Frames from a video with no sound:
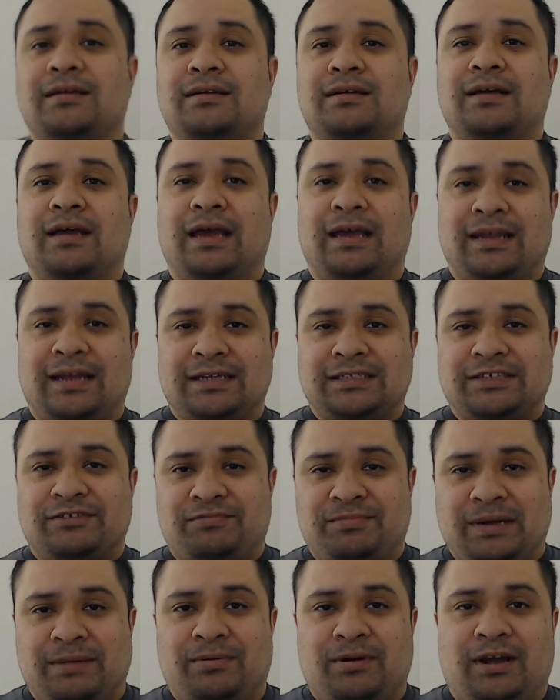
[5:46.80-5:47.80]
And that's it for
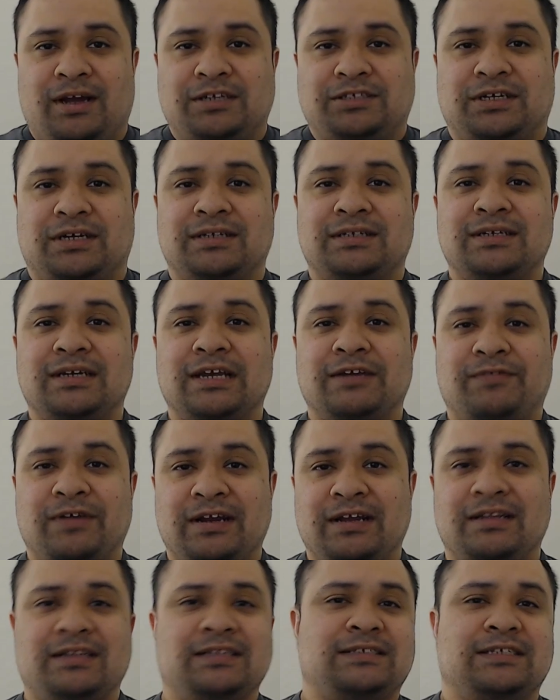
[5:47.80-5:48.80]
my project. If any
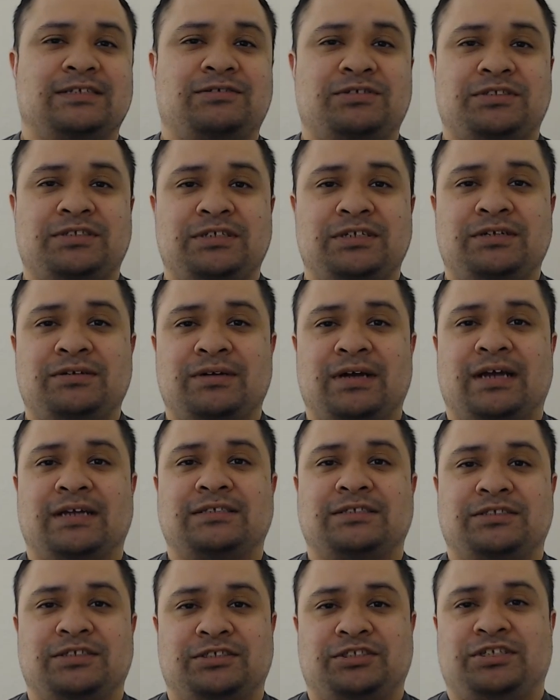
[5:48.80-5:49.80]
of this interests you, I
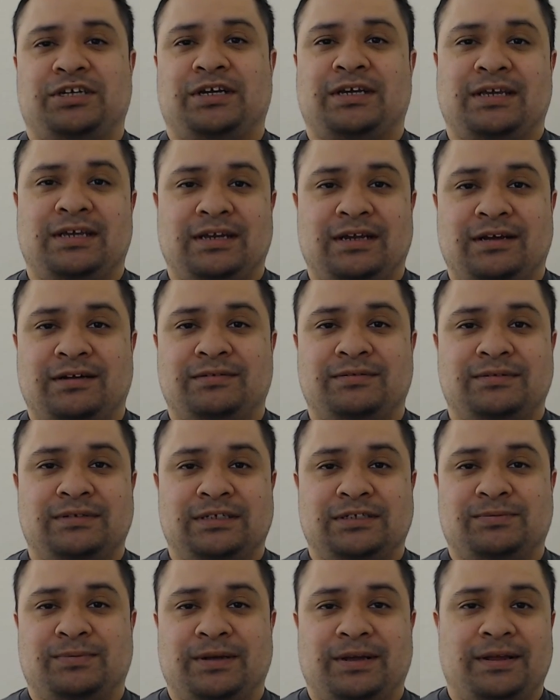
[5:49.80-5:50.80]
suggest checking it out as
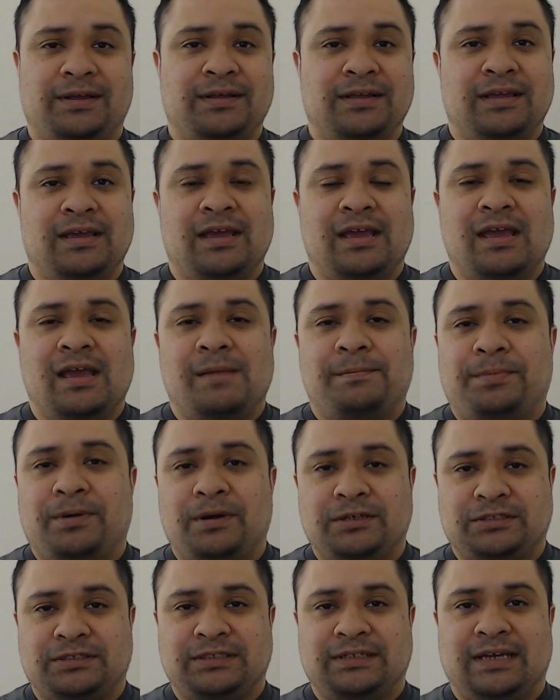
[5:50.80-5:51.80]
well.
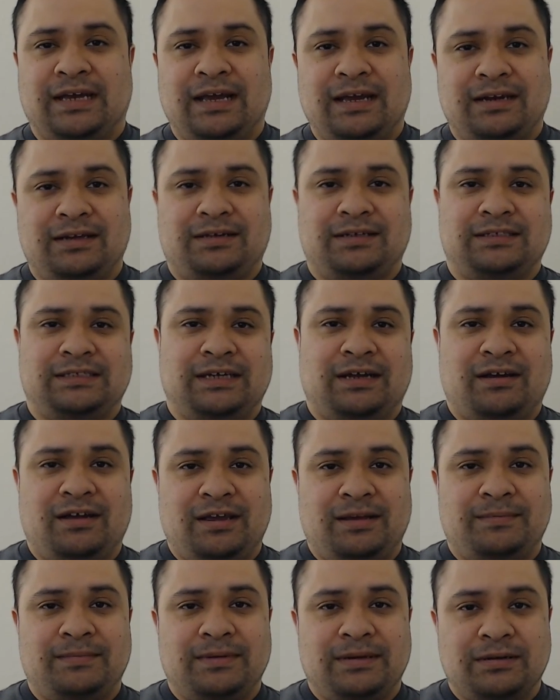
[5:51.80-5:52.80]
Personally, I had a good
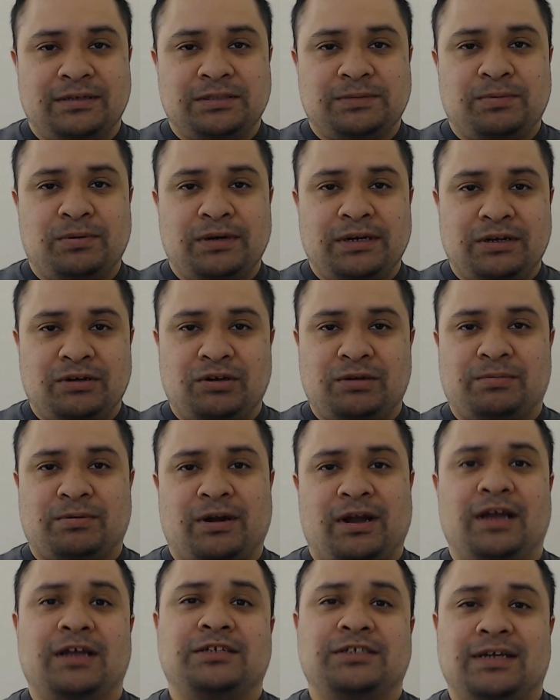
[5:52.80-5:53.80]
time. It was a pretty cool
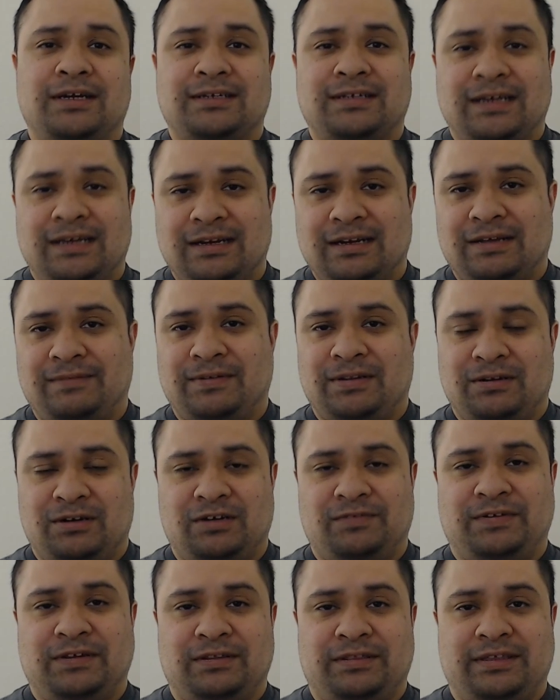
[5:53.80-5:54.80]
project, and I even learned a
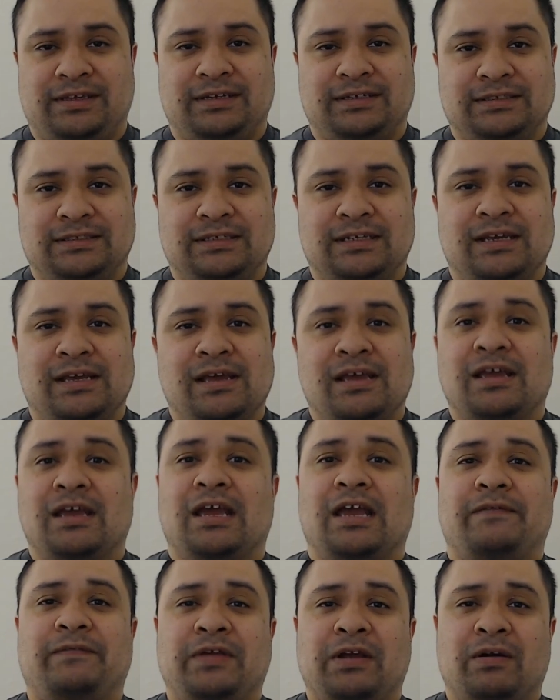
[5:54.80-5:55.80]
few things.
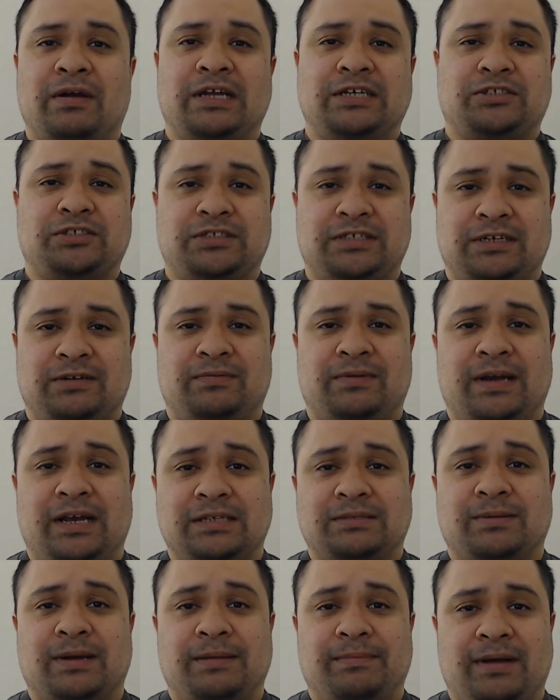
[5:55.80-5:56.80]
If you're interested in
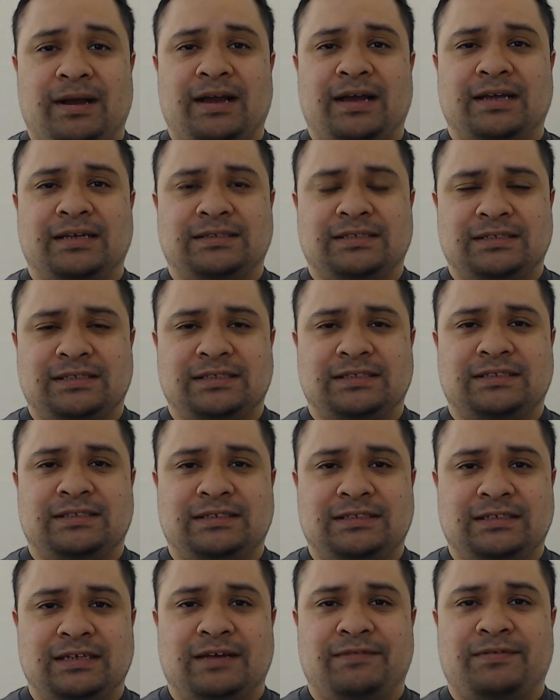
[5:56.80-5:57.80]
Raspberry Pis, this is
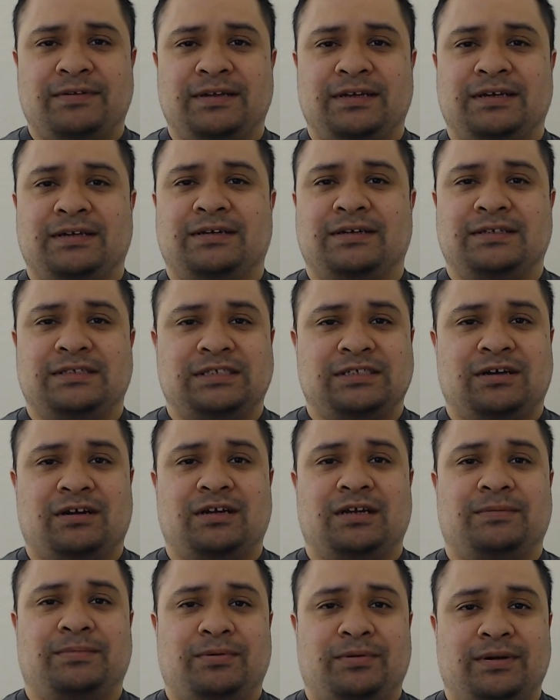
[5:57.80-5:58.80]
definitely a good
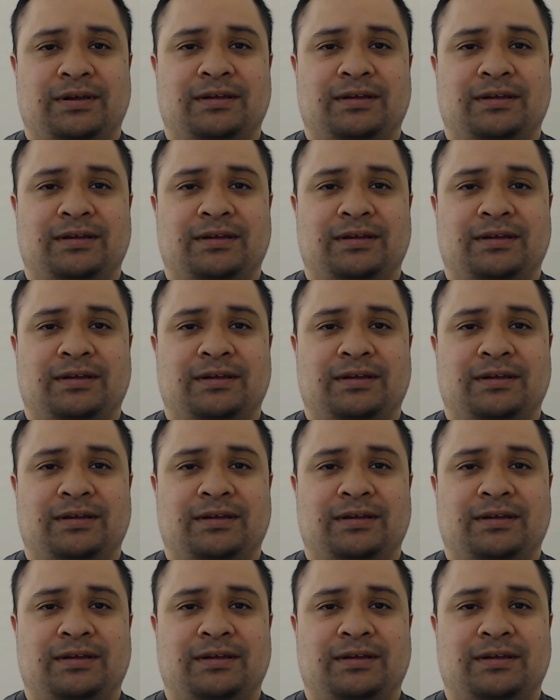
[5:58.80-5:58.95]
starting point.